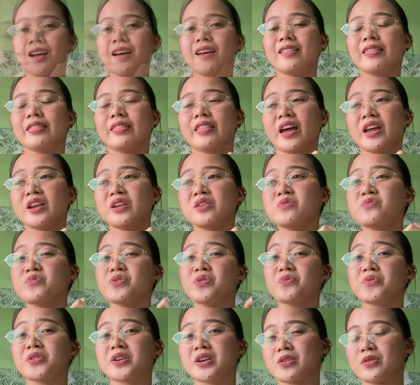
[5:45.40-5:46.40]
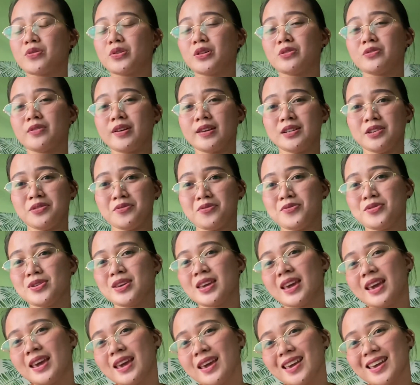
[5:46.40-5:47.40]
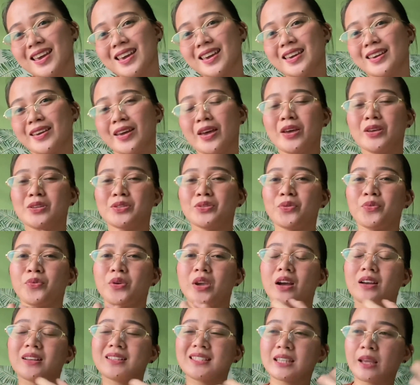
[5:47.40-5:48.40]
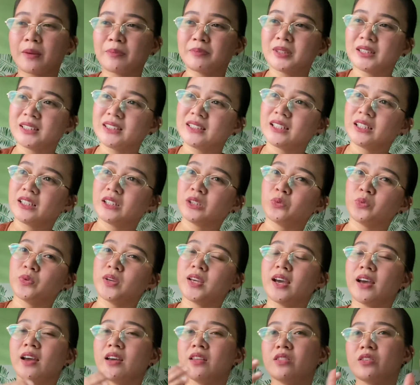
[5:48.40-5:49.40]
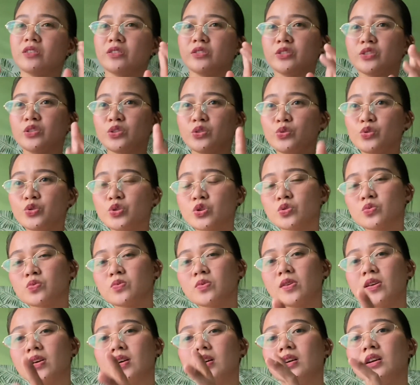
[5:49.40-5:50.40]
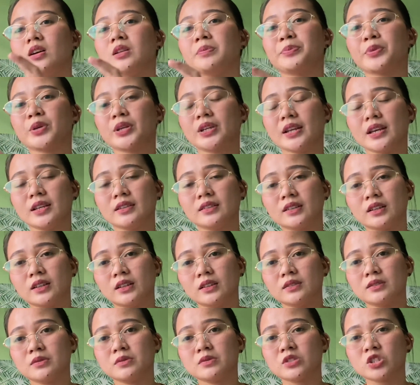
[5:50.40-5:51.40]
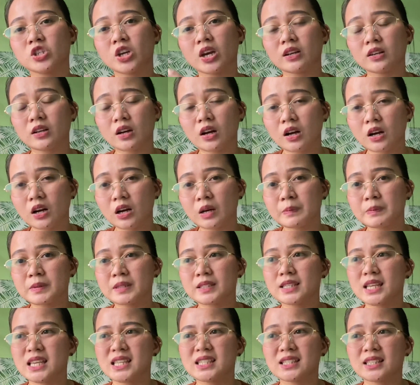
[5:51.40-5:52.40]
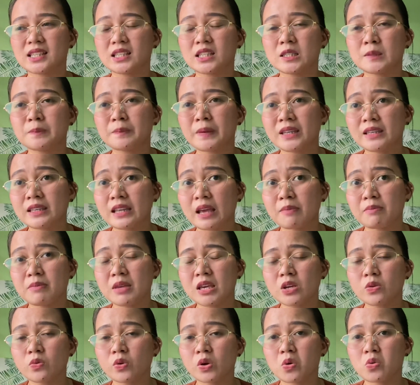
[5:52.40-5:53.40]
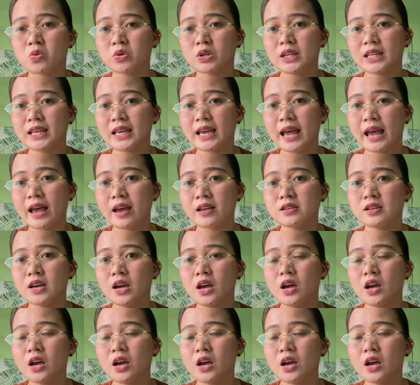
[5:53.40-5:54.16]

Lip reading: Then we were already okay, so we accepted it. We had our usual prenatal checkup. Since it's pandemic, we only had